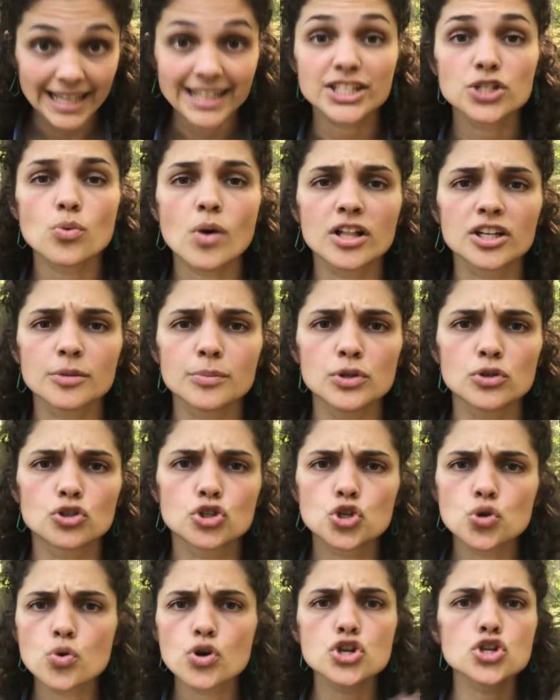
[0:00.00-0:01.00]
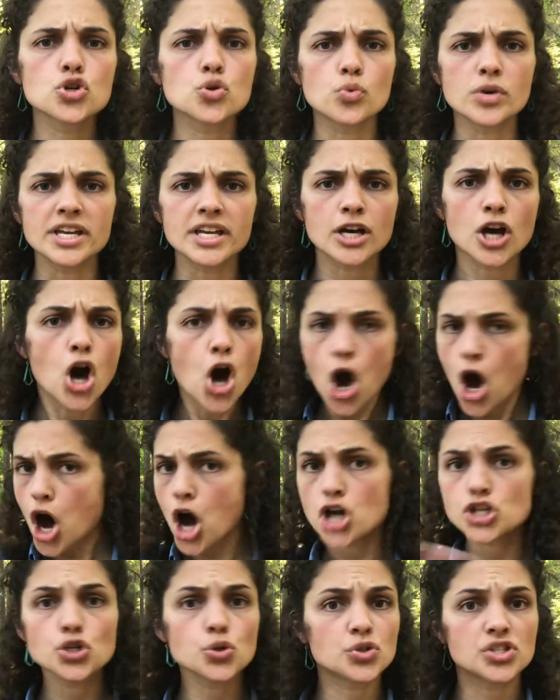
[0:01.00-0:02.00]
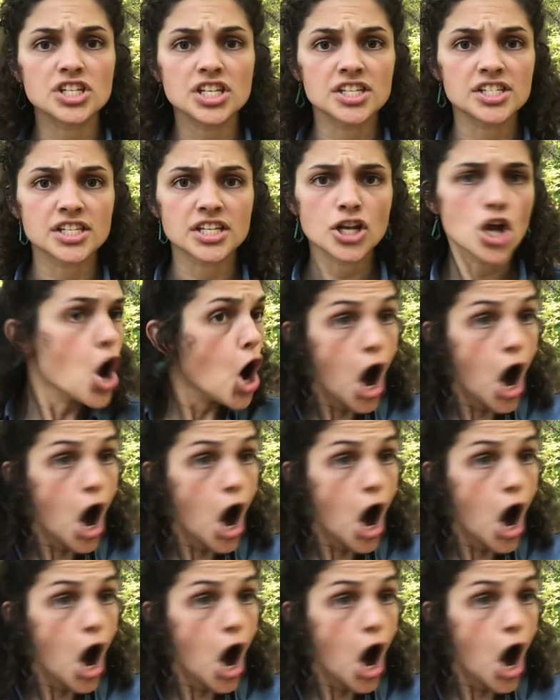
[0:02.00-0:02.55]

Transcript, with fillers: like to welcome you to a new week, a new season,